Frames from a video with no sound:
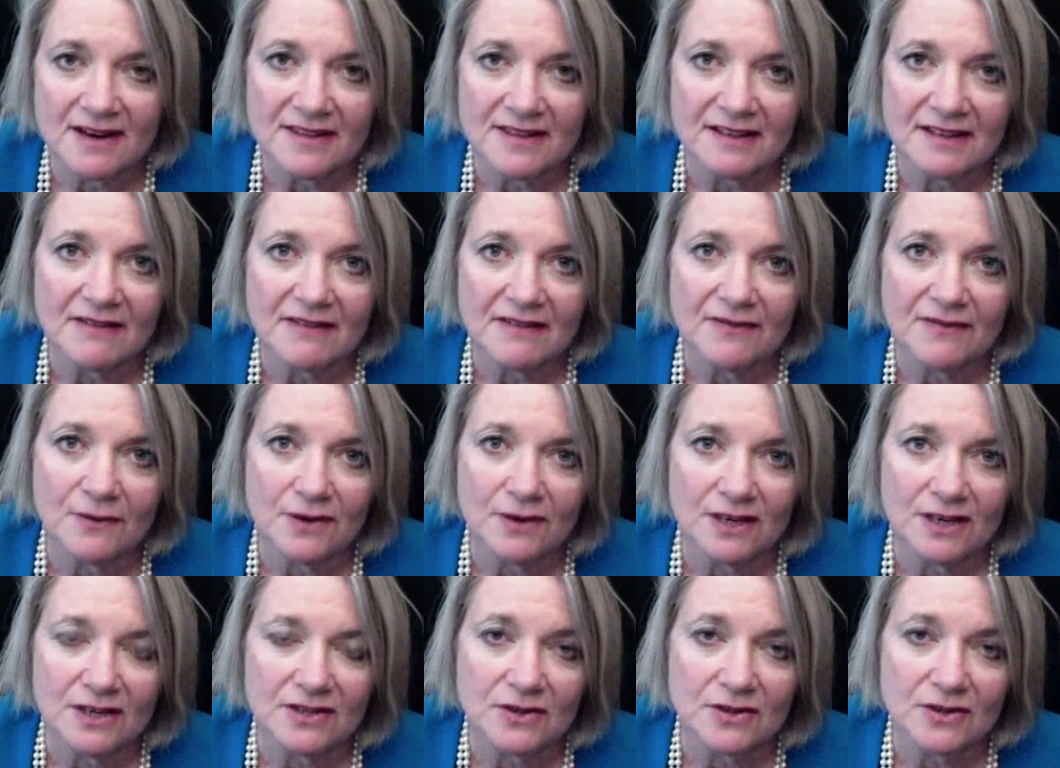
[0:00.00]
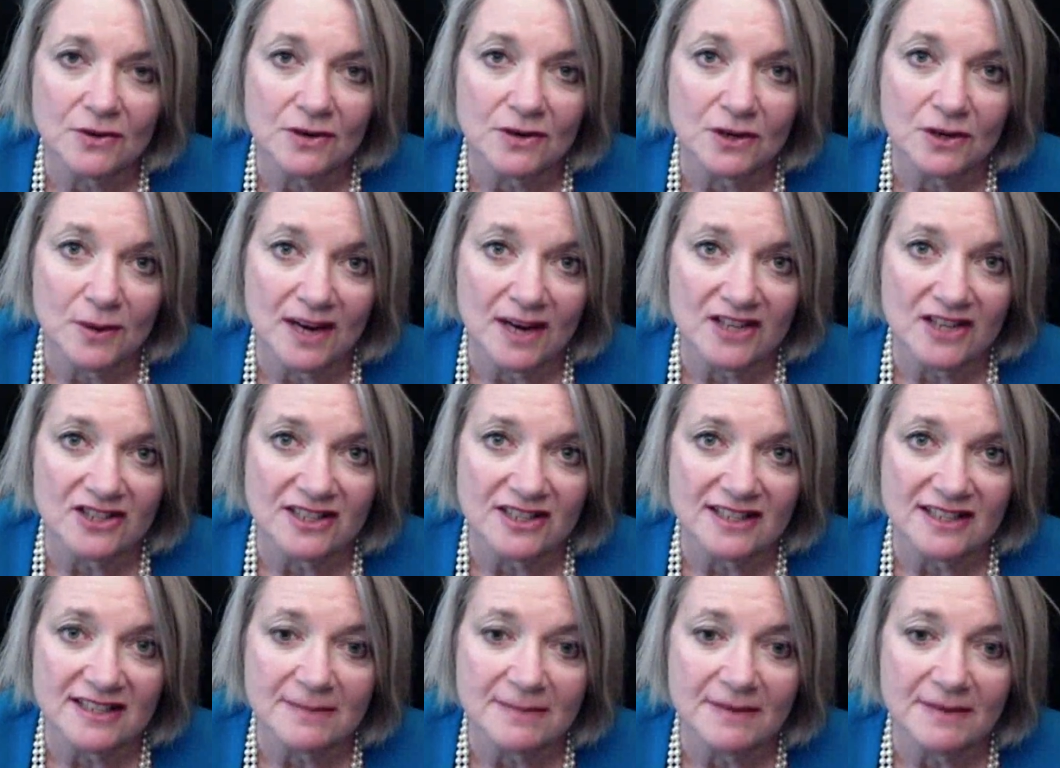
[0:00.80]
there are 40 scored
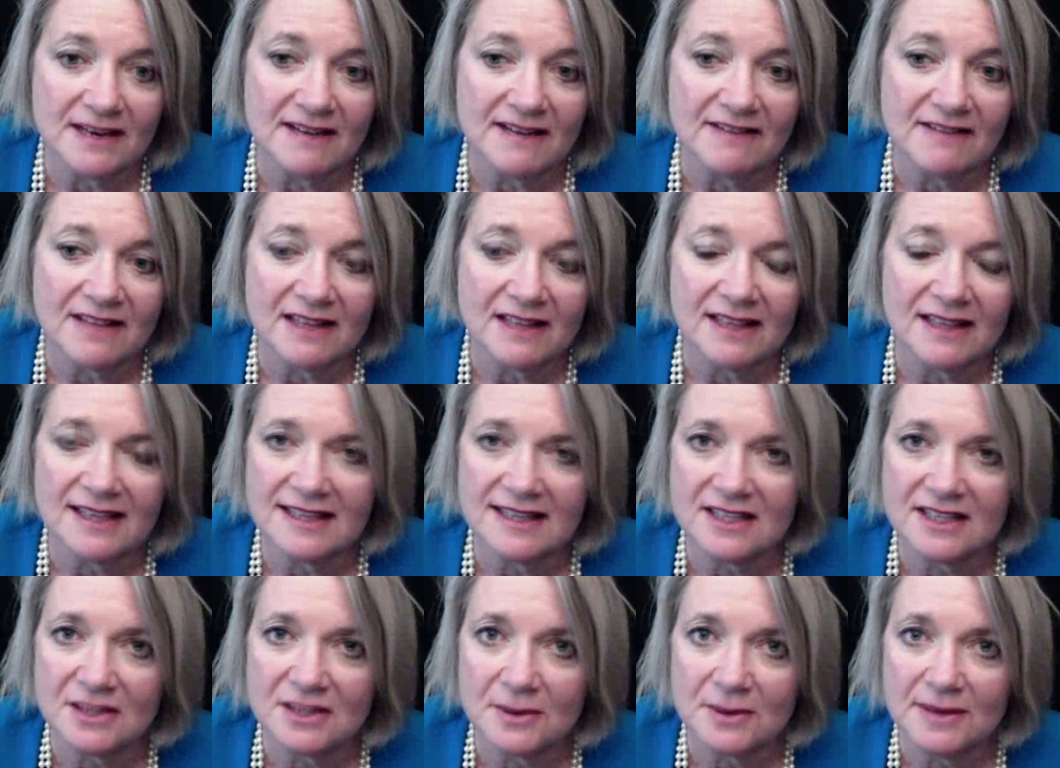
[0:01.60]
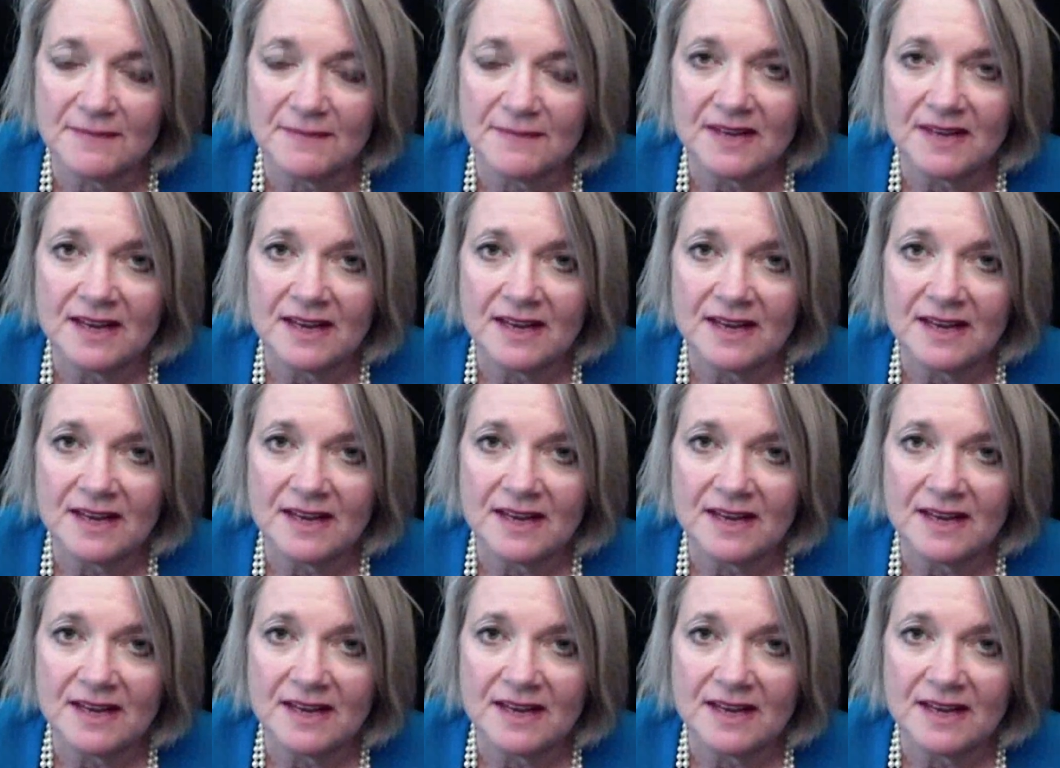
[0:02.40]
questions. But here are the links to it.